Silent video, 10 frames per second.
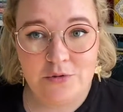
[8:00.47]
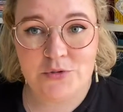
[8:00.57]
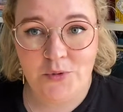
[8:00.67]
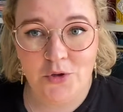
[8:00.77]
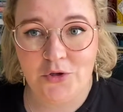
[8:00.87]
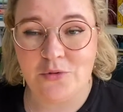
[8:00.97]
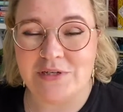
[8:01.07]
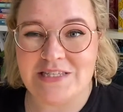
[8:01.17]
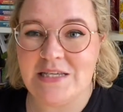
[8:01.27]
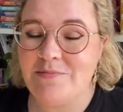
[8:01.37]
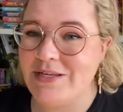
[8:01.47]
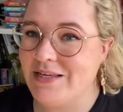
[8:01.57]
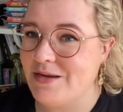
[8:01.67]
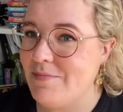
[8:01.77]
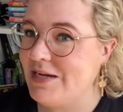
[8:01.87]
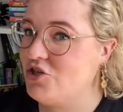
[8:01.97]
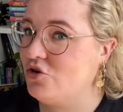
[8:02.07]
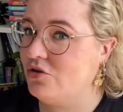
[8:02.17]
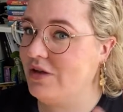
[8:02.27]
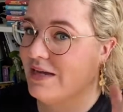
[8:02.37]
which we all know is deeply in the
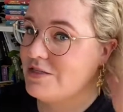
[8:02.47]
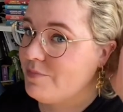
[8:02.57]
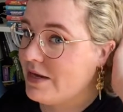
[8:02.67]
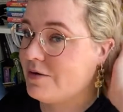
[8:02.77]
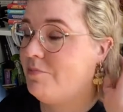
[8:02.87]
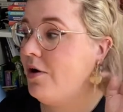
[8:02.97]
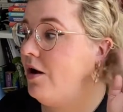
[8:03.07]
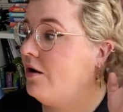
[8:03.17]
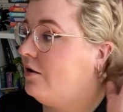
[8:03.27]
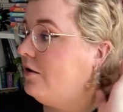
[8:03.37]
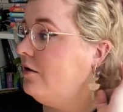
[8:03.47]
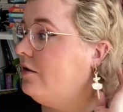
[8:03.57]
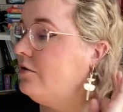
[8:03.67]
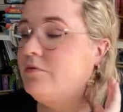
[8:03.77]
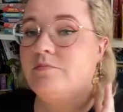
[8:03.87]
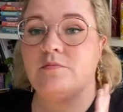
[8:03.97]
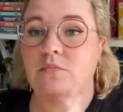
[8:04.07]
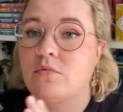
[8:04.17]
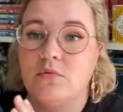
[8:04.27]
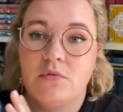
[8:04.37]
magical aspect, but
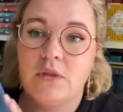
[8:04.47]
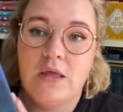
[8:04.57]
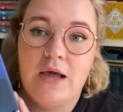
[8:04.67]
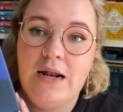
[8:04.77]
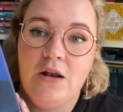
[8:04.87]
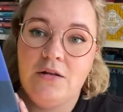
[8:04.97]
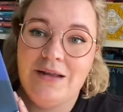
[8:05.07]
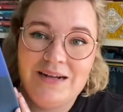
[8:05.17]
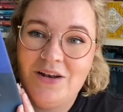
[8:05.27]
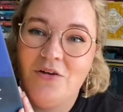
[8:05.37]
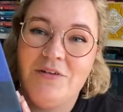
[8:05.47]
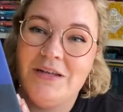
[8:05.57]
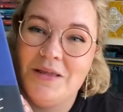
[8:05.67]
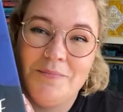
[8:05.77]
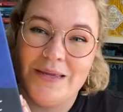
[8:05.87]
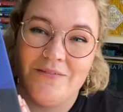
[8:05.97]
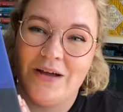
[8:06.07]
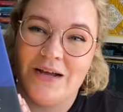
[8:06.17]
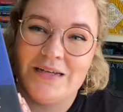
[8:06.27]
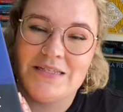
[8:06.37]
I love a little bit of
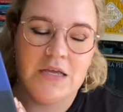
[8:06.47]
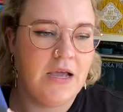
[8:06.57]
heist. I